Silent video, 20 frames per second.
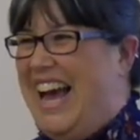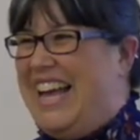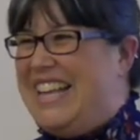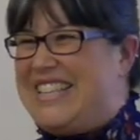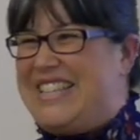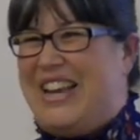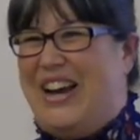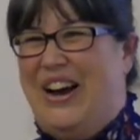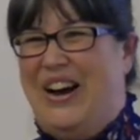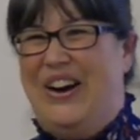
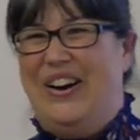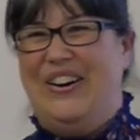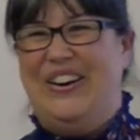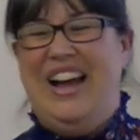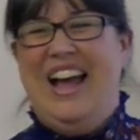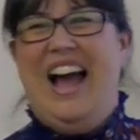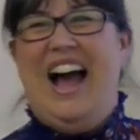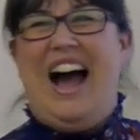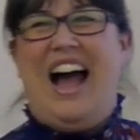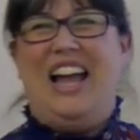So
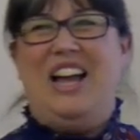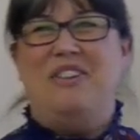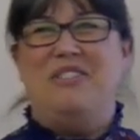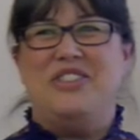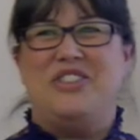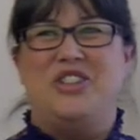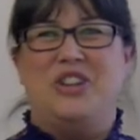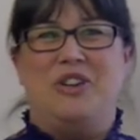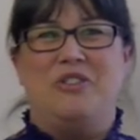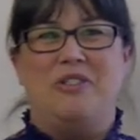I
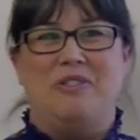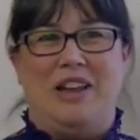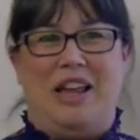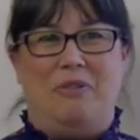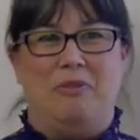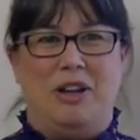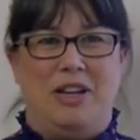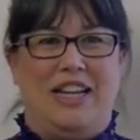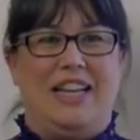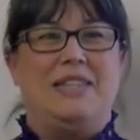always joke when I
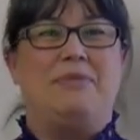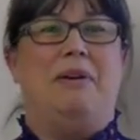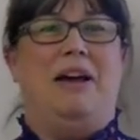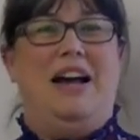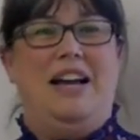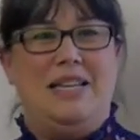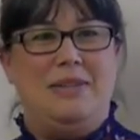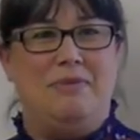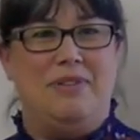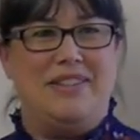win against my
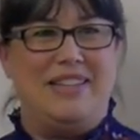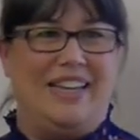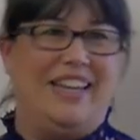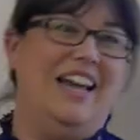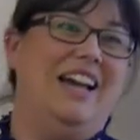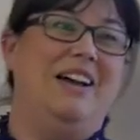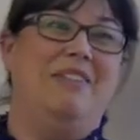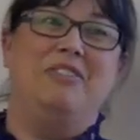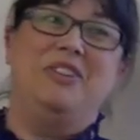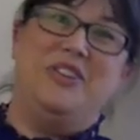husband's like,
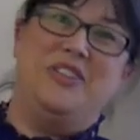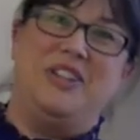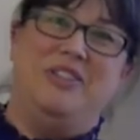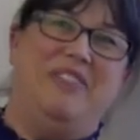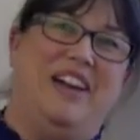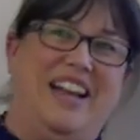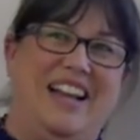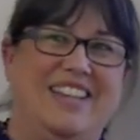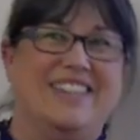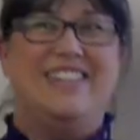ah, I'm closer to
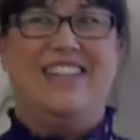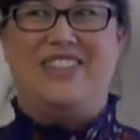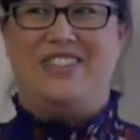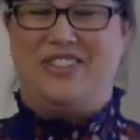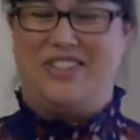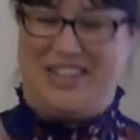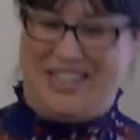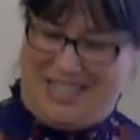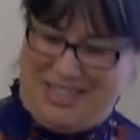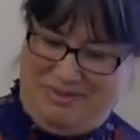my
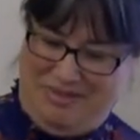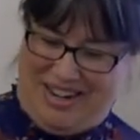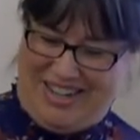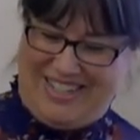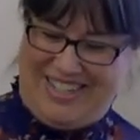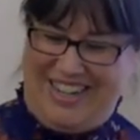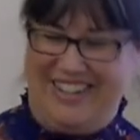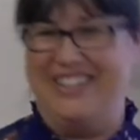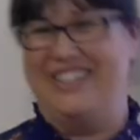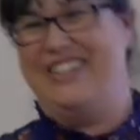ancestors because it's my
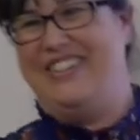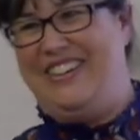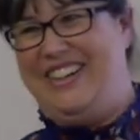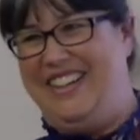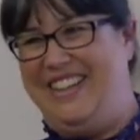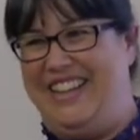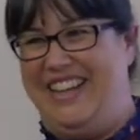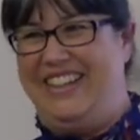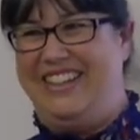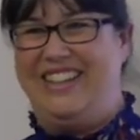territory,
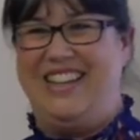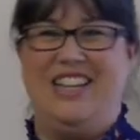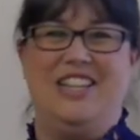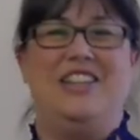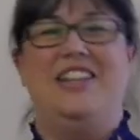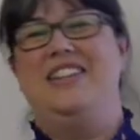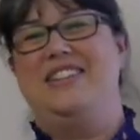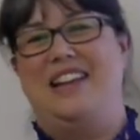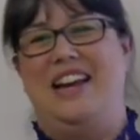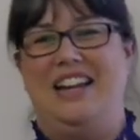then
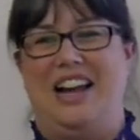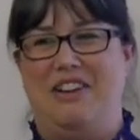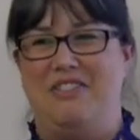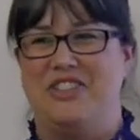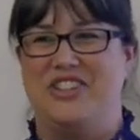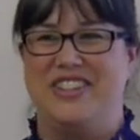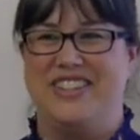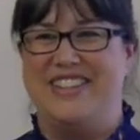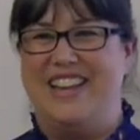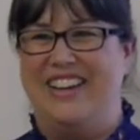he's got
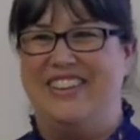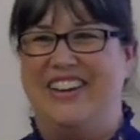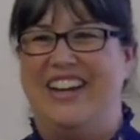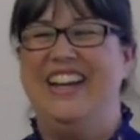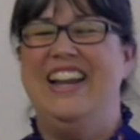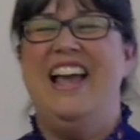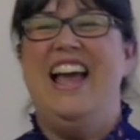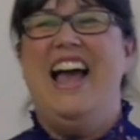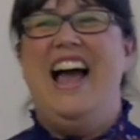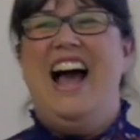Irish descent, right?
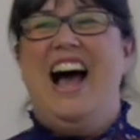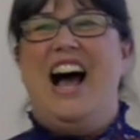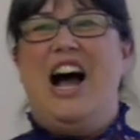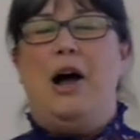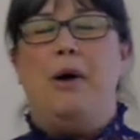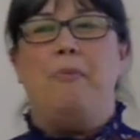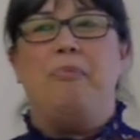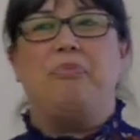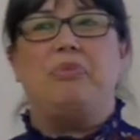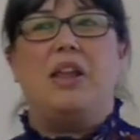
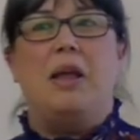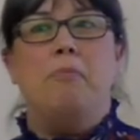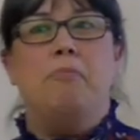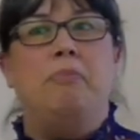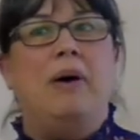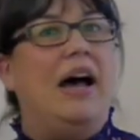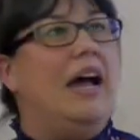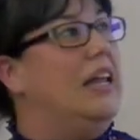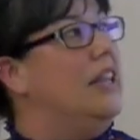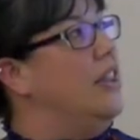Um,
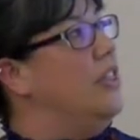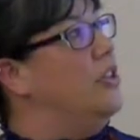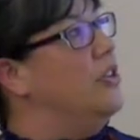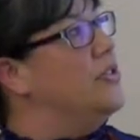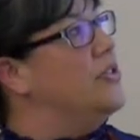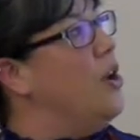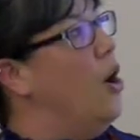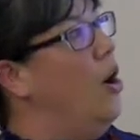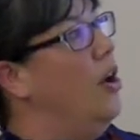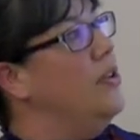but
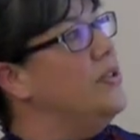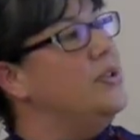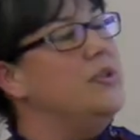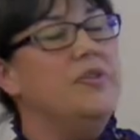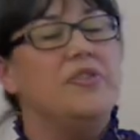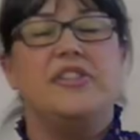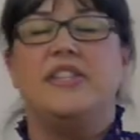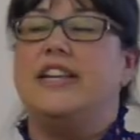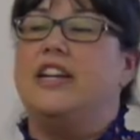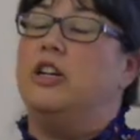there's also
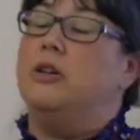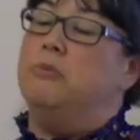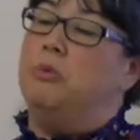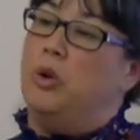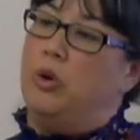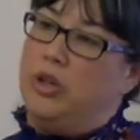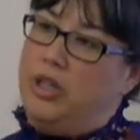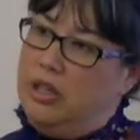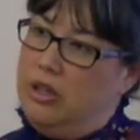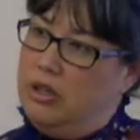a
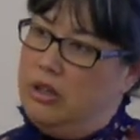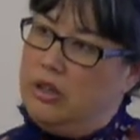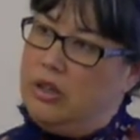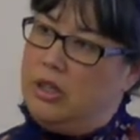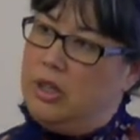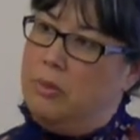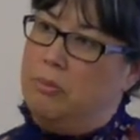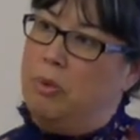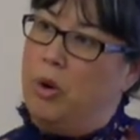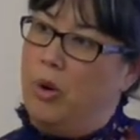ceremonial
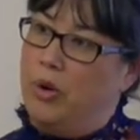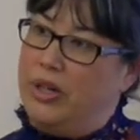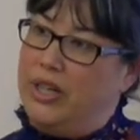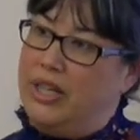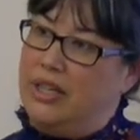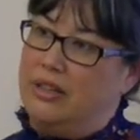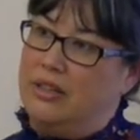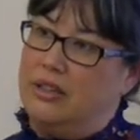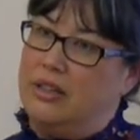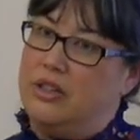
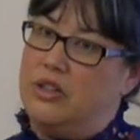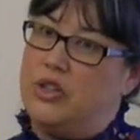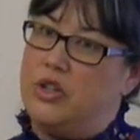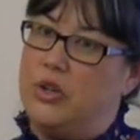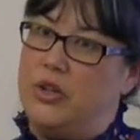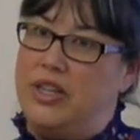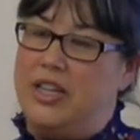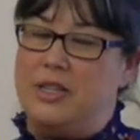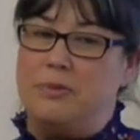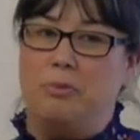component
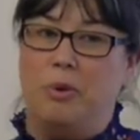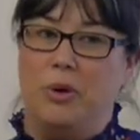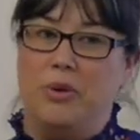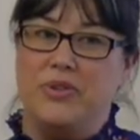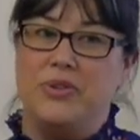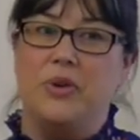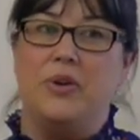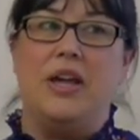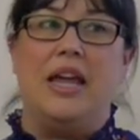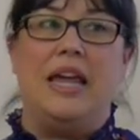to these bowls.
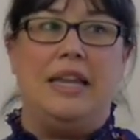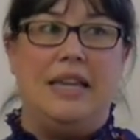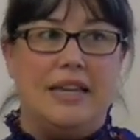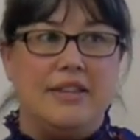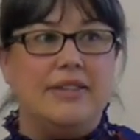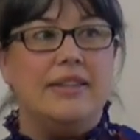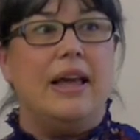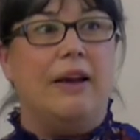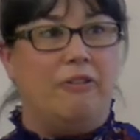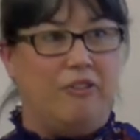So it
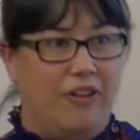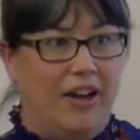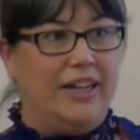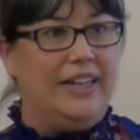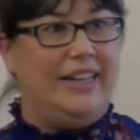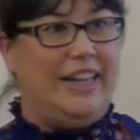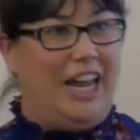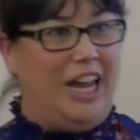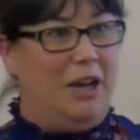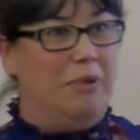is a
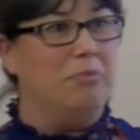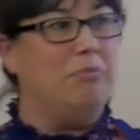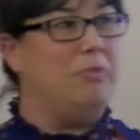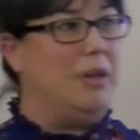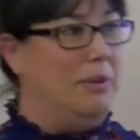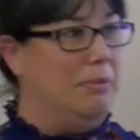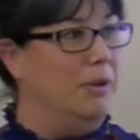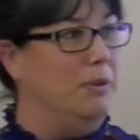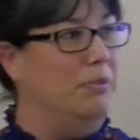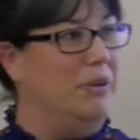fun game.
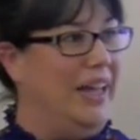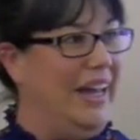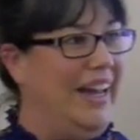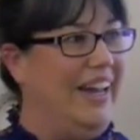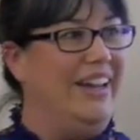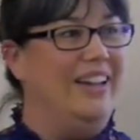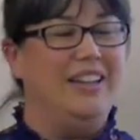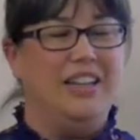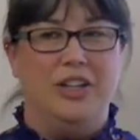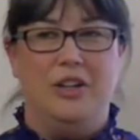People
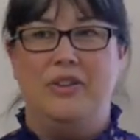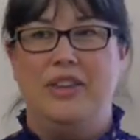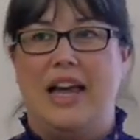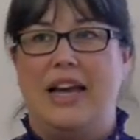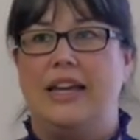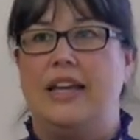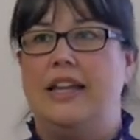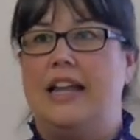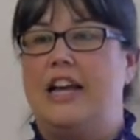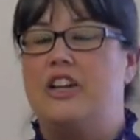play, you know,
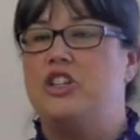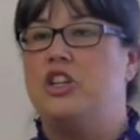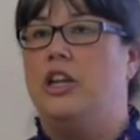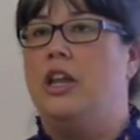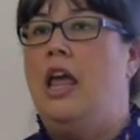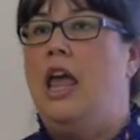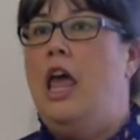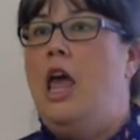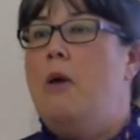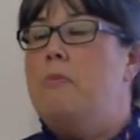that connection.
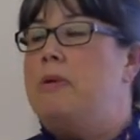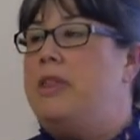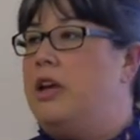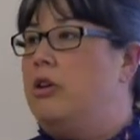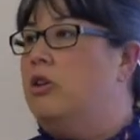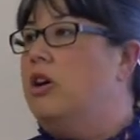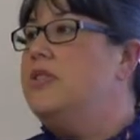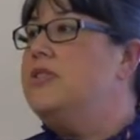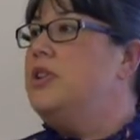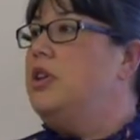But they
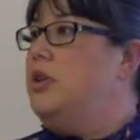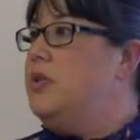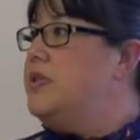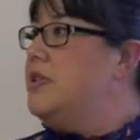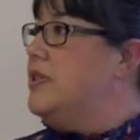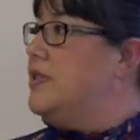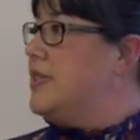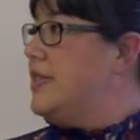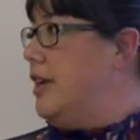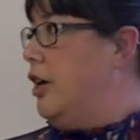were also used
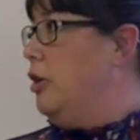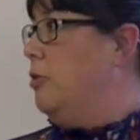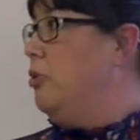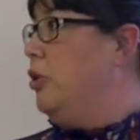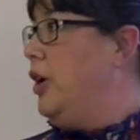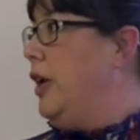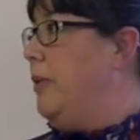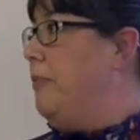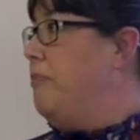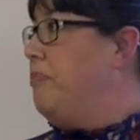in
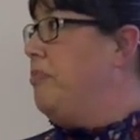ceremony.